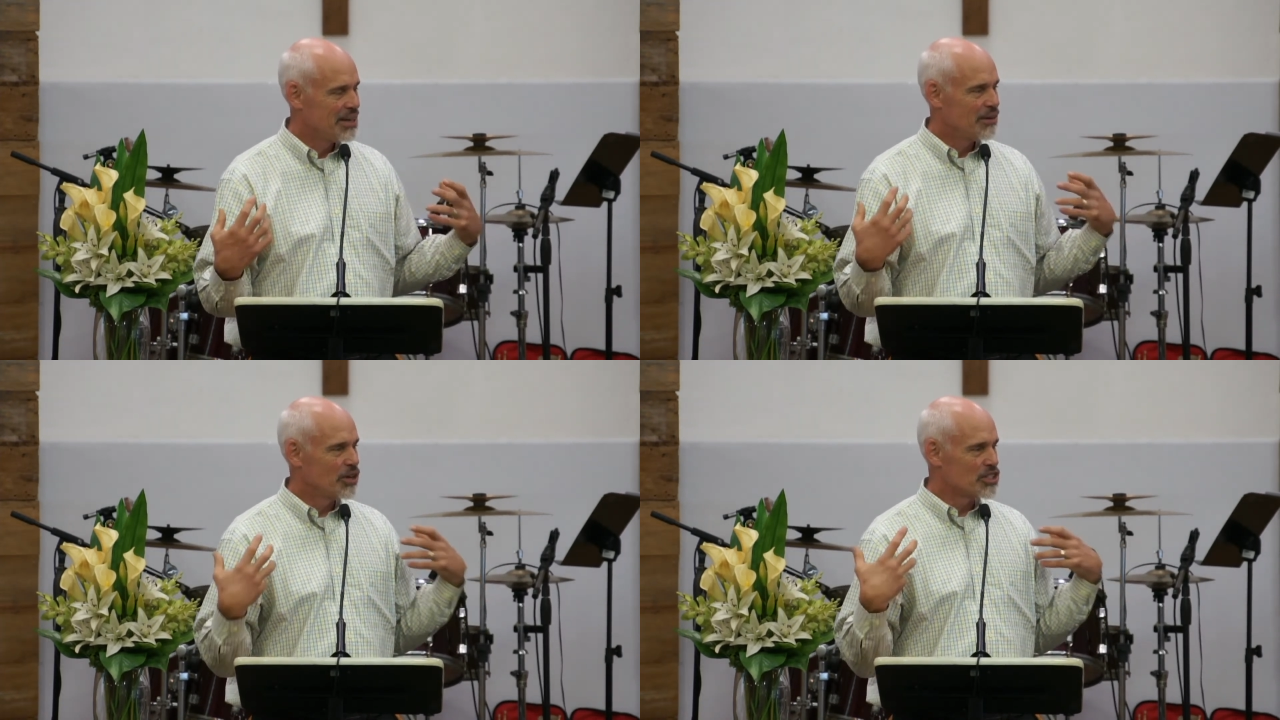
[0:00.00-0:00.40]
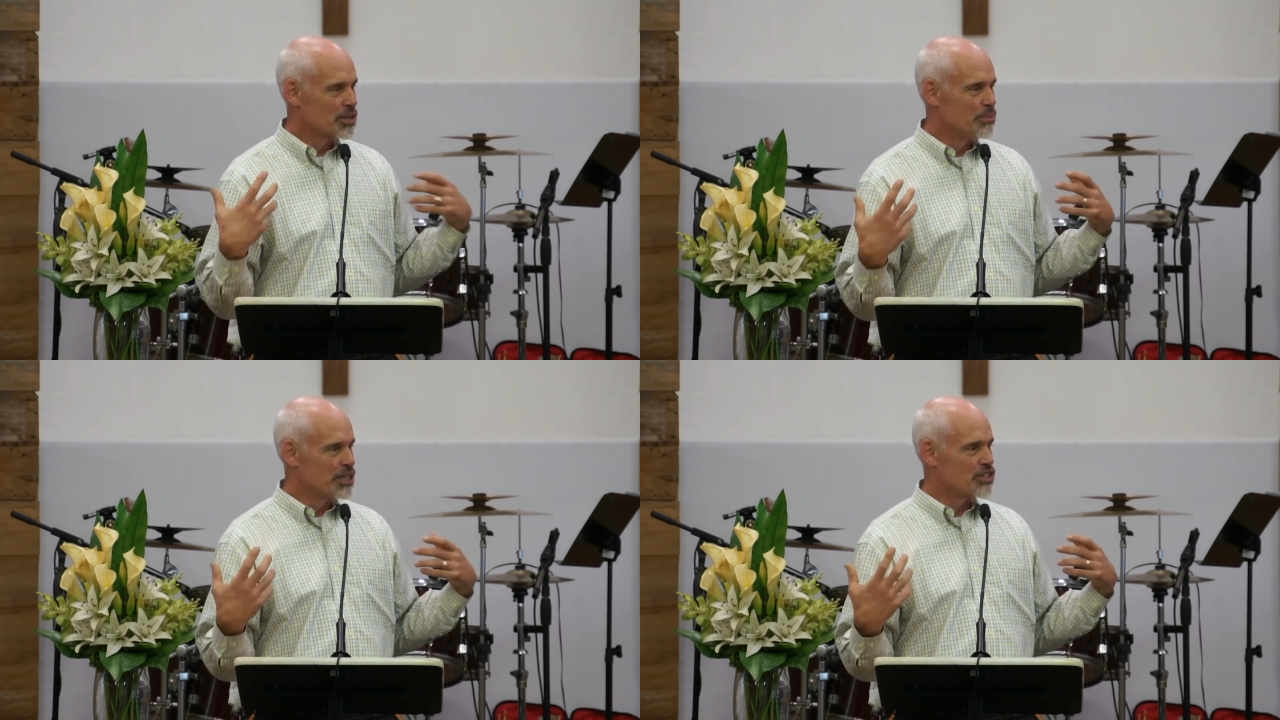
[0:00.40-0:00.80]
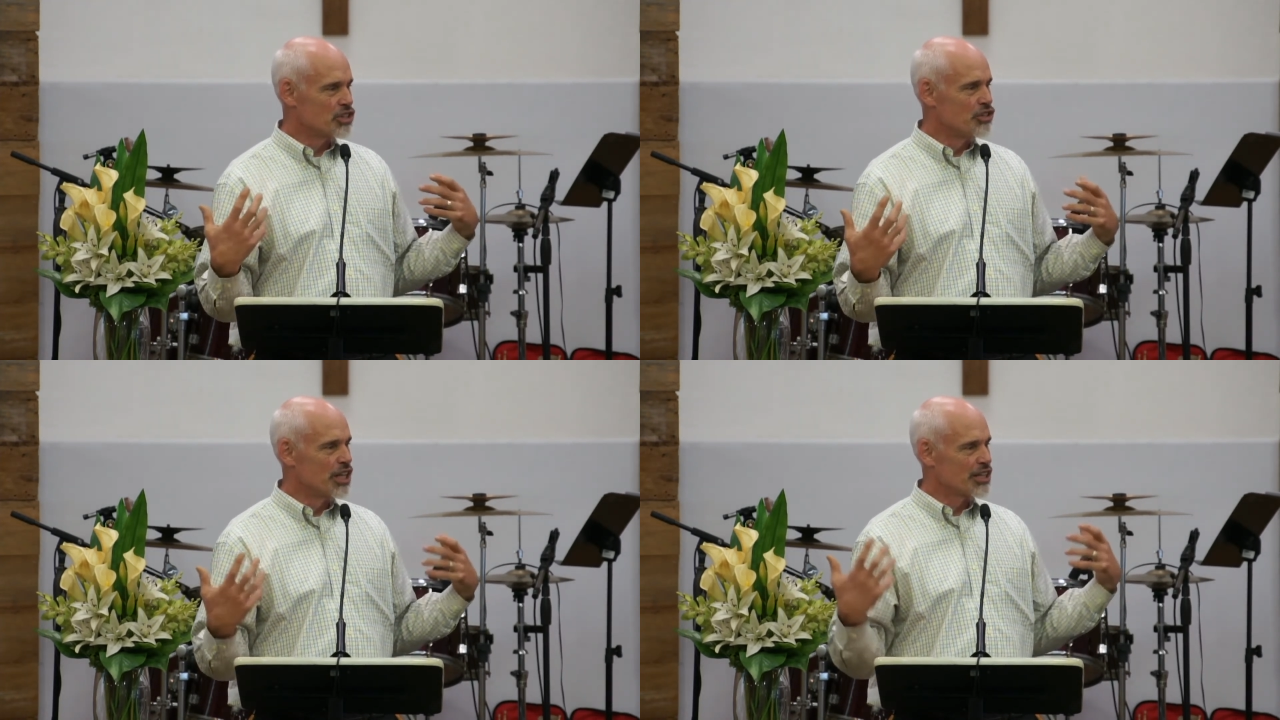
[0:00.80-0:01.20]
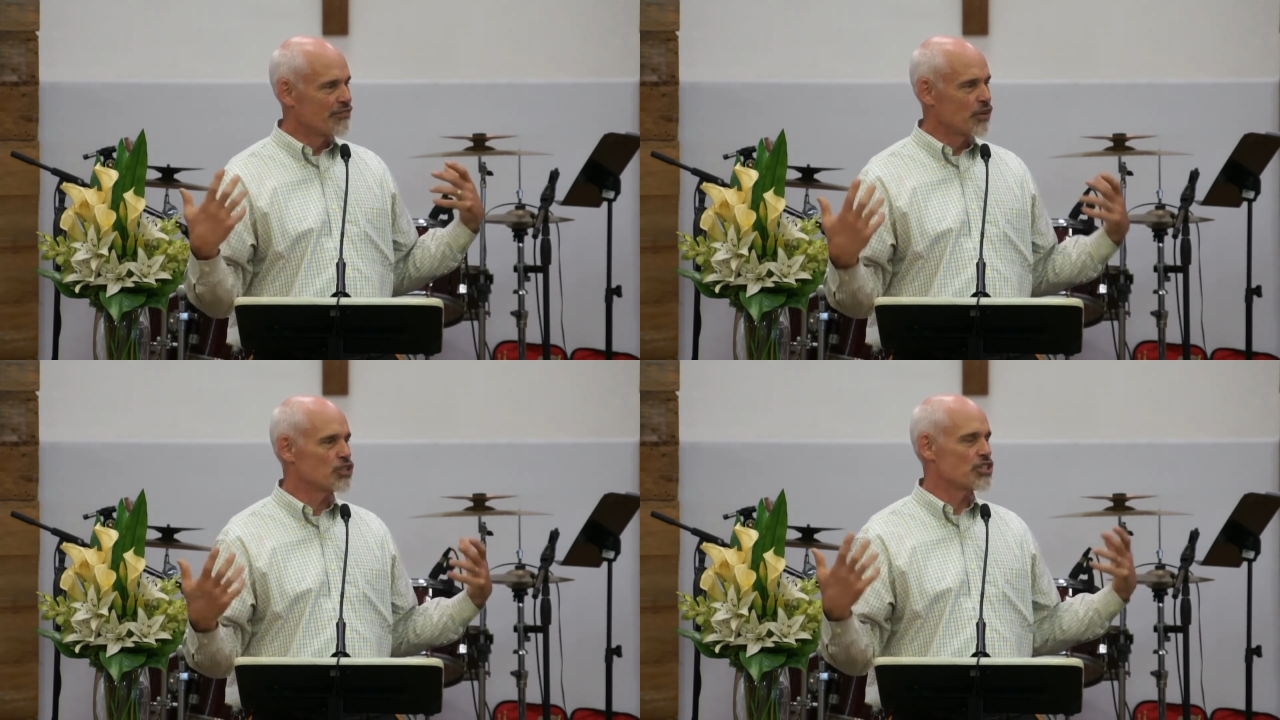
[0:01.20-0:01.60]
I want to submit to you that the
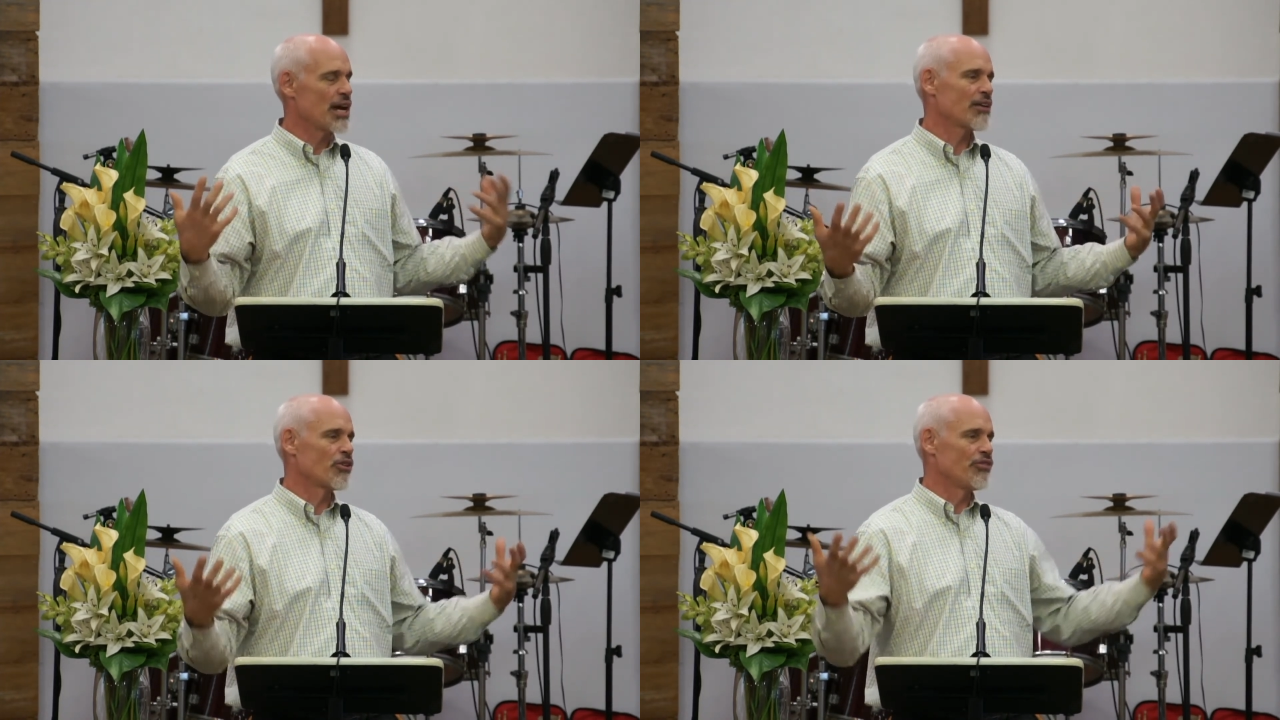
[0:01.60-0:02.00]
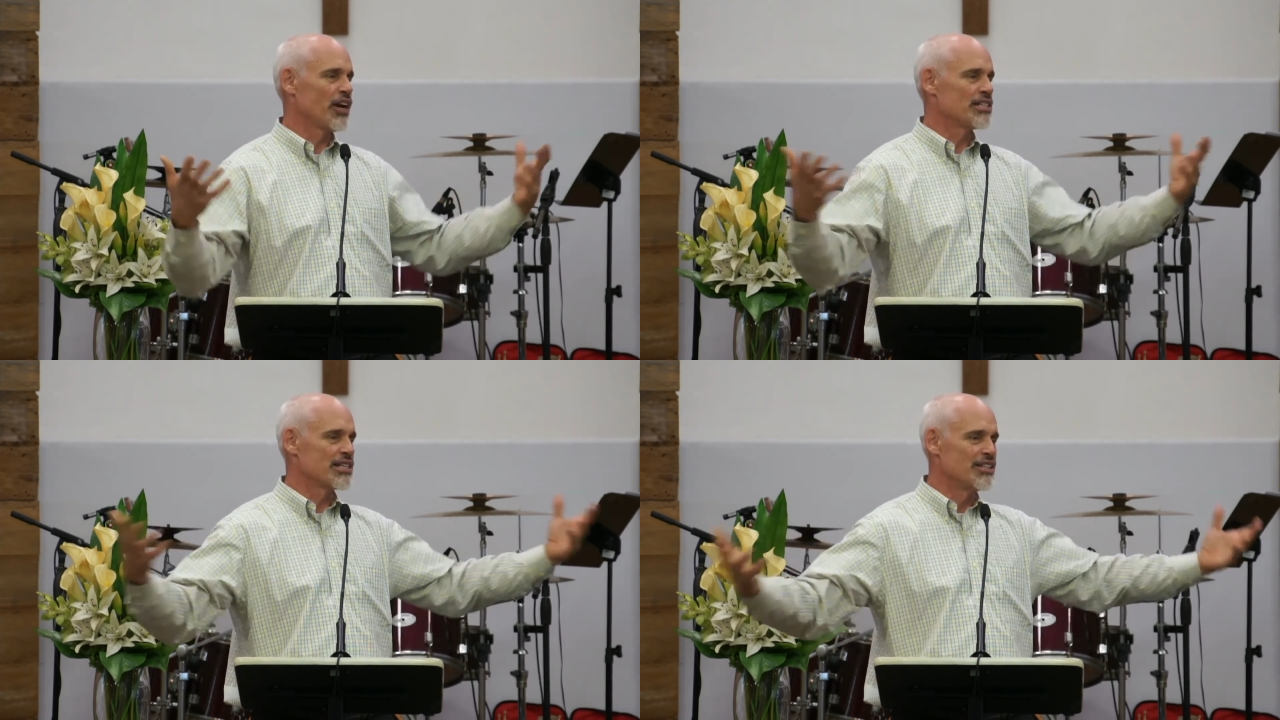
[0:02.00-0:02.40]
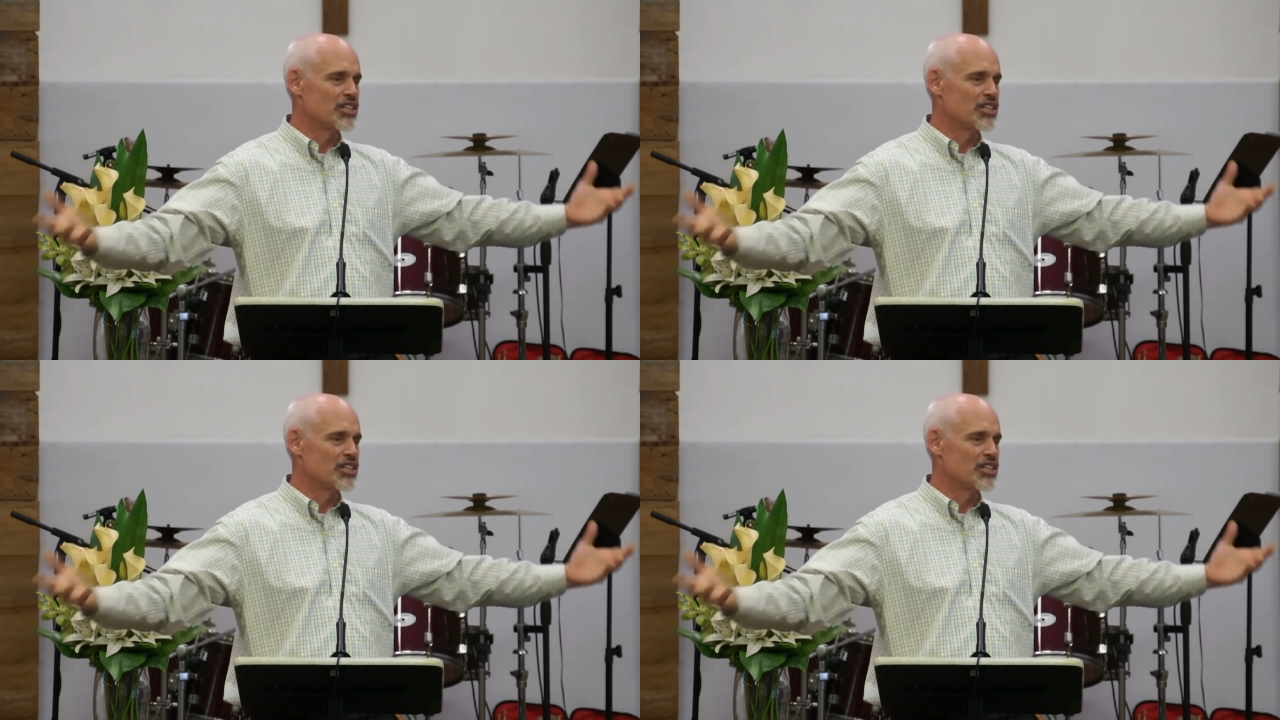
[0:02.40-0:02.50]
first sacrifice in this